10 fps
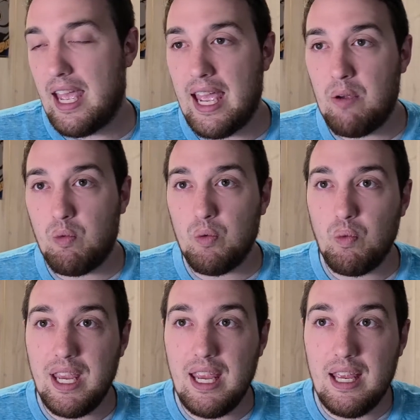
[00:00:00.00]
And when
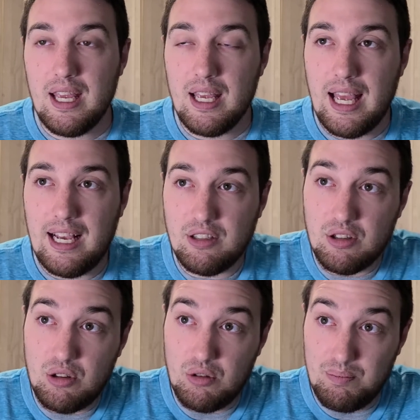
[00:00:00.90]
we, as
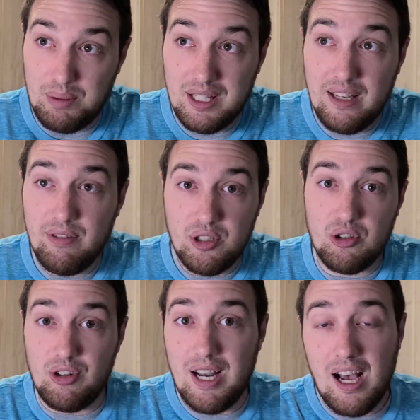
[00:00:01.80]
believers
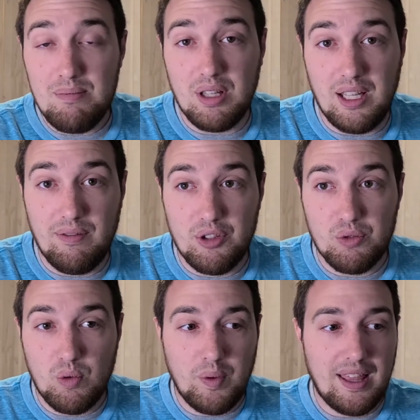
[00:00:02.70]
or non-believers,
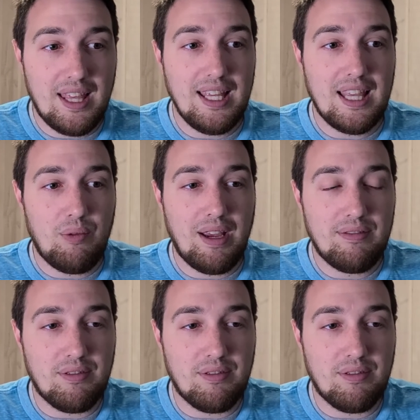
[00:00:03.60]
when we think that we have to